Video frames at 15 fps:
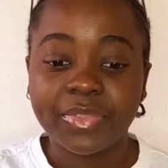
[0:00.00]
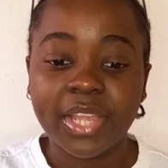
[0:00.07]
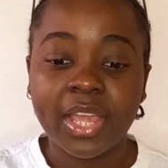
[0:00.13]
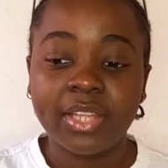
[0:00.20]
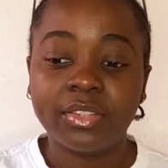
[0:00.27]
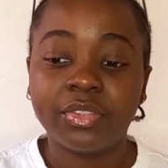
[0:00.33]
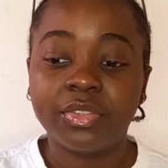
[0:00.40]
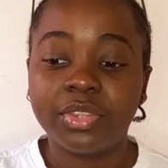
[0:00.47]

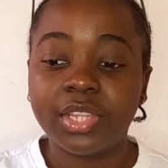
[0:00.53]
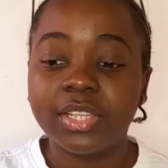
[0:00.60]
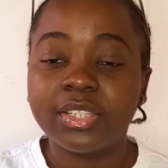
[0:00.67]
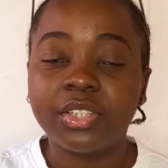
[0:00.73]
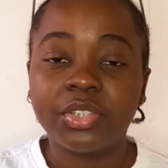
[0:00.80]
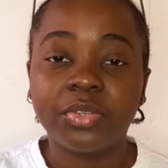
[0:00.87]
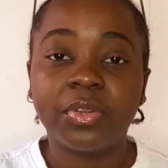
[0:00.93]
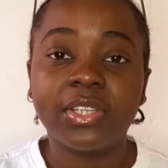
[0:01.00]
And the
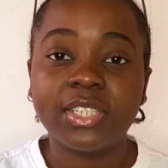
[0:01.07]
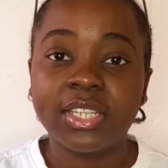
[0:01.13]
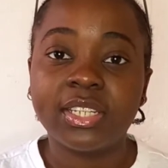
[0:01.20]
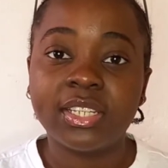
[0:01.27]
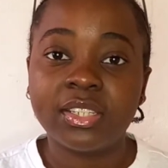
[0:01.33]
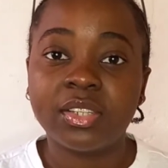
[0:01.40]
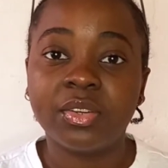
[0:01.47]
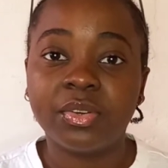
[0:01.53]
situation
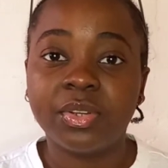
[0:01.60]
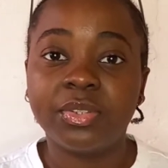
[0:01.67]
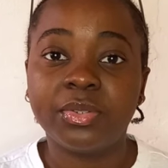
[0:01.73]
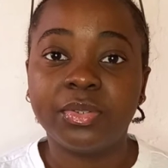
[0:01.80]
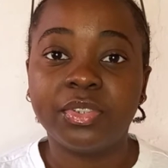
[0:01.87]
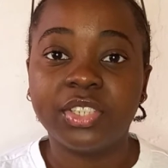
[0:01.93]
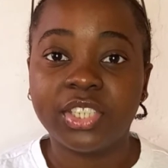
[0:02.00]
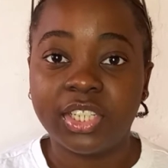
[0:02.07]
isn't going
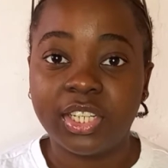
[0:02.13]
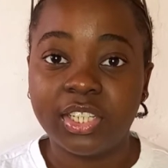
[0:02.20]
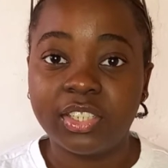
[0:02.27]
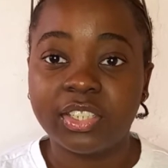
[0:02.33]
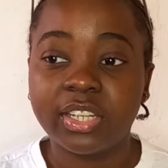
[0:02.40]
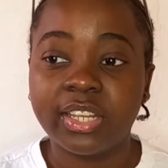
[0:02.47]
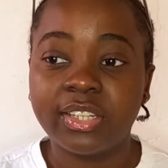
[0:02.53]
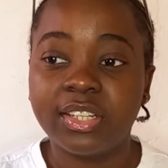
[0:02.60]
to
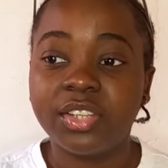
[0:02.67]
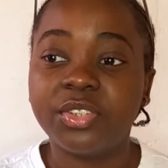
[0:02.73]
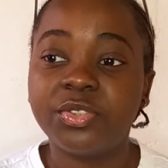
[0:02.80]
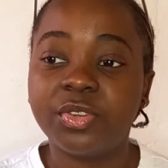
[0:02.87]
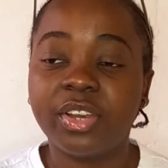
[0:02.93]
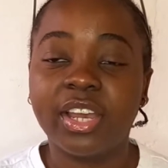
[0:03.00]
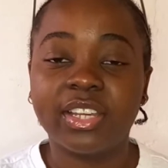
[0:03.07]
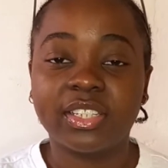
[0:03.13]
change unless
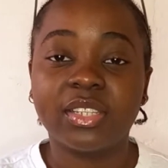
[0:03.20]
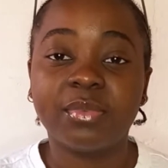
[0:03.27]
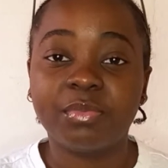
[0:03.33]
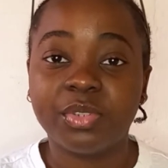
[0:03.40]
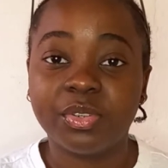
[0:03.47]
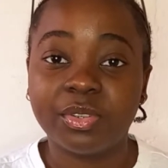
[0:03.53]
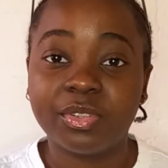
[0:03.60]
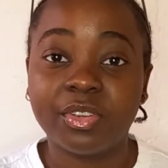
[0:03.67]
you
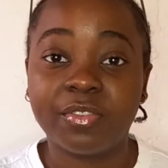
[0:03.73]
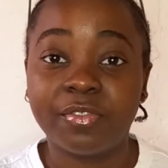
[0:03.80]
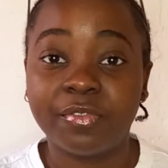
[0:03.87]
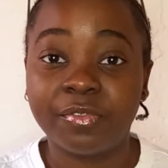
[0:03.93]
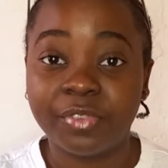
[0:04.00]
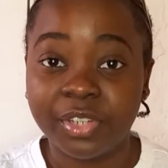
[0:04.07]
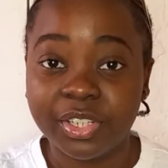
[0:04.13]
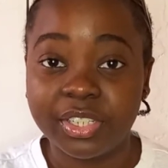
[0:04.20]
accept yourself
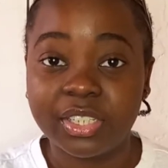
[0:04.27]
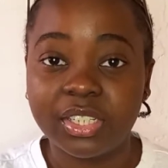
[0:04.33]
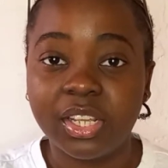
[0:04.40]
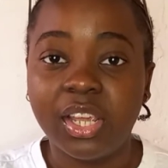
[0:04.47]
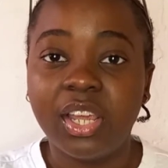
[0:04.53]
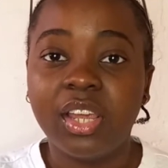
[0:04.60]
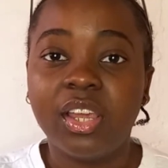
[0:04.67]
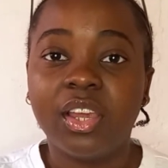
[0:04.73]
first.
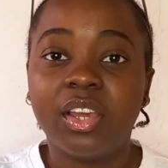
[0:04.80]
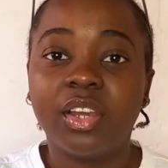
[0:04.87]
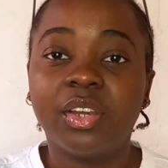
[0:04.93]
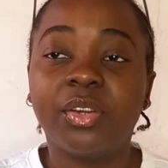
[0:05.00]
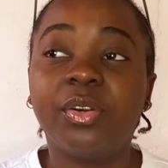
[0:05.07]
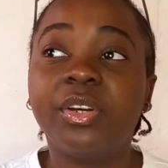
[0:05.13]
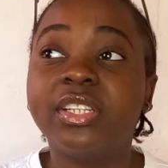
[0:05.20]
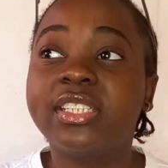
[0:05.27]

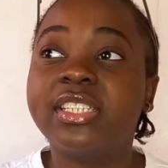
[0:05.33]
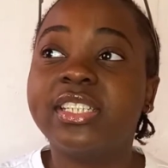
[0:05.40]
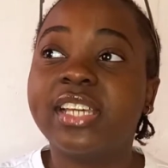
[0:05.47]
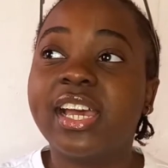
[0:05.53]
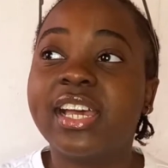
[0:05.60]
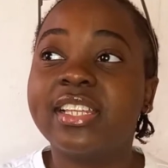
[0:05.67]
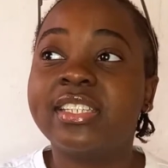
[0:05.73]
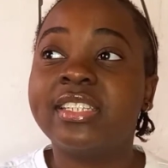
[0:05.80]
God
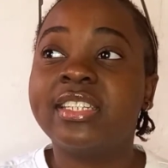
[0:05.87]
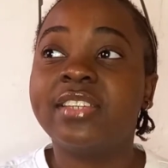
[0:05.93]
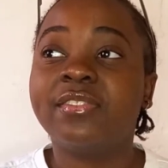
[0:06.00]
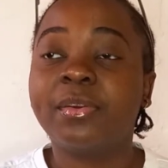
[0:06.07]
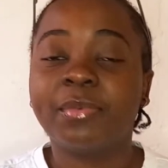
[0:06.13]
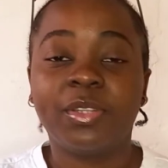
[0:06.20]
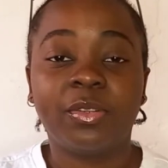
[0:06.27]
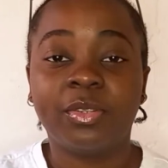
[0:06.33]
has
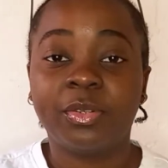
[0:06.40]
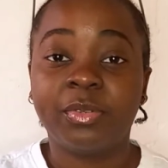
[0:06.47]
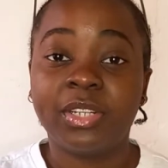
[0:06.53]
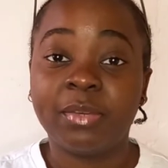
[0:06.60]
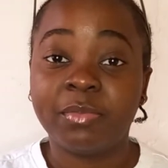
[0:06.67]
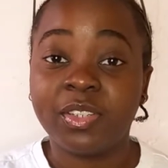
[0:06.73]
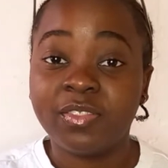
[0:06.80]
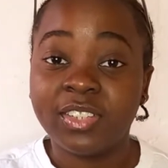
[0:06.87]
never made... Okay, when
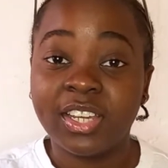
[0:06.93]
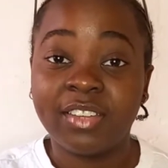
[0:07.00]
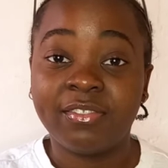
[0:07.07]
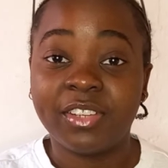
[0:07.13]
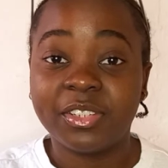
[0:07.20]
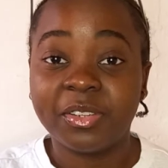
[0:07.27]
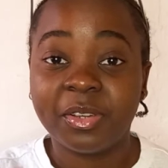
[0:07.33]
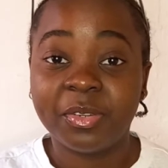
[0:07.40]
I'm giving
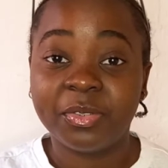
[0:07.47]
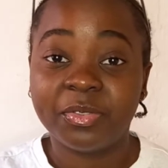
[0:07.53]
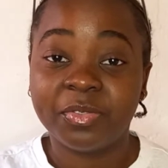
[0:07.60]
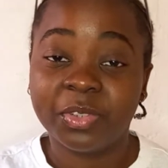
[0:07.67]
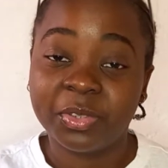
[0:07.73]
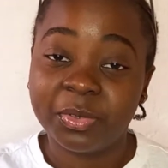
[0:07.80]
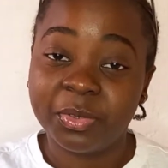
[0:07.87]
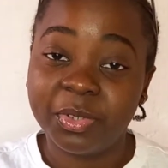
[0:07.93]
advice, I always
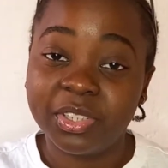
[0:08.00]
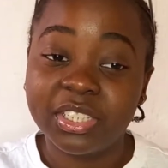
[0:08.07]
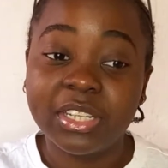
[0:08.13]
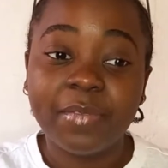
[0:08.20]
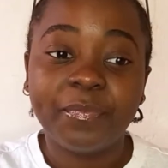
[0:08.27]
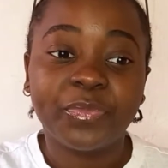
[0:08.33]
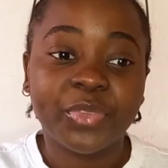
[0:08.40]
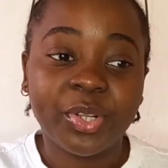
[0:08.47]
refer to God.
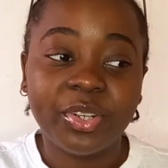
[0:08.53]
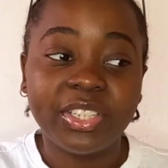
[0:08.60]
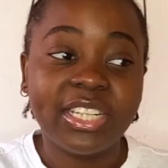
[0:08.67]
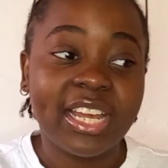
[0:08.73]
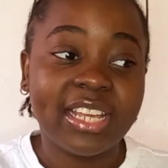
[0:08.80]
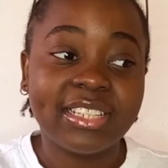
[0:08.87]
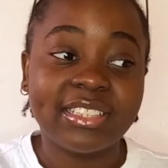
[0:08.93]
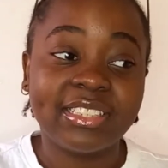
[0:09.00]
God
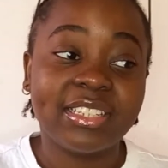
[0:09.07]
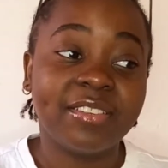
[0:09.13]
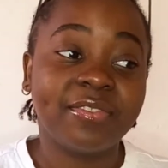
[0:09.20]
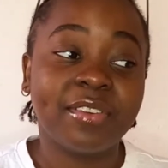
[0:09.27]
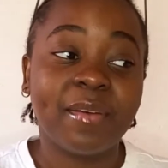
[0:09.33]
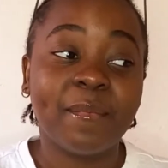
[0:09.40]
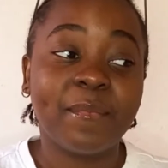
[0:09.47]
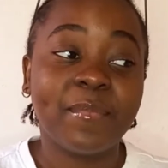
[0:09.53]
has
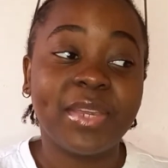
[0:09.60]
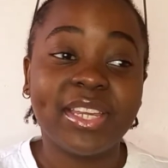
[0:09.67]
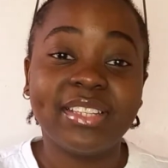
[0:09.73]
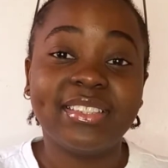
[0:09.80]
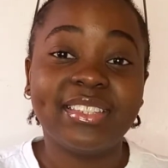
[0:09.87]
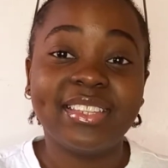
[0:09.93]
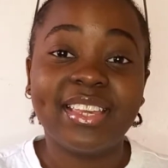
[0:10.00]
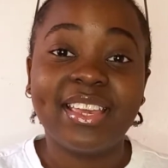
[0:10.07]
never made